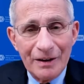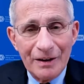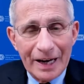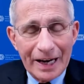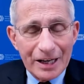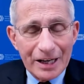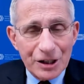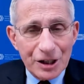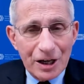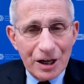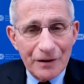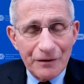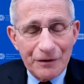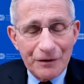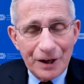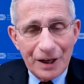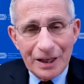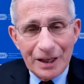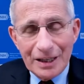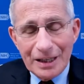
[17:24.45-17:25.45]
HIV,
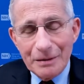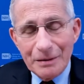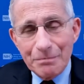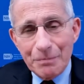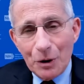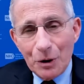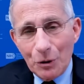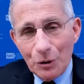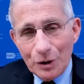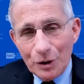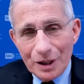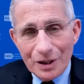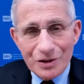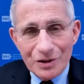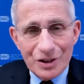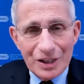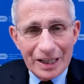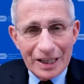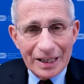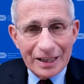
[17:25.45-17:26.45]
Ebola,
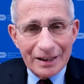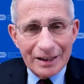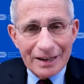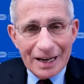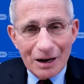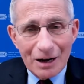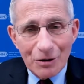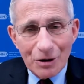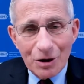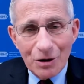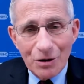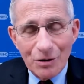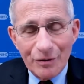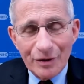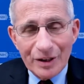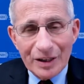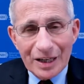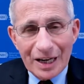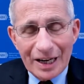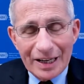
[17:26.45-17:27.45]
Zika, now
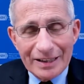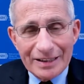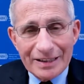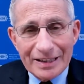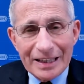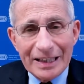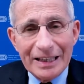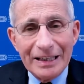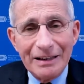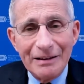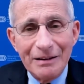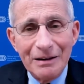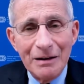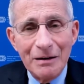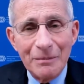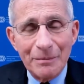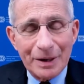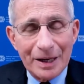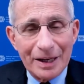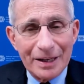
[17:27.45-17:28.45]
COVID-19,
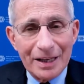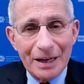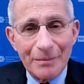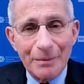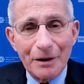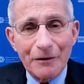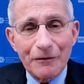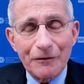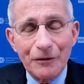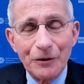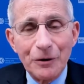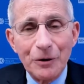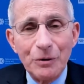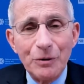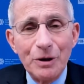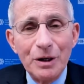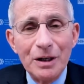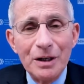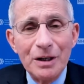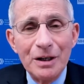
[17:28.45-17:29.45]
pandemic
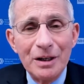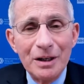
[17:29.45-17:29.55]
flu.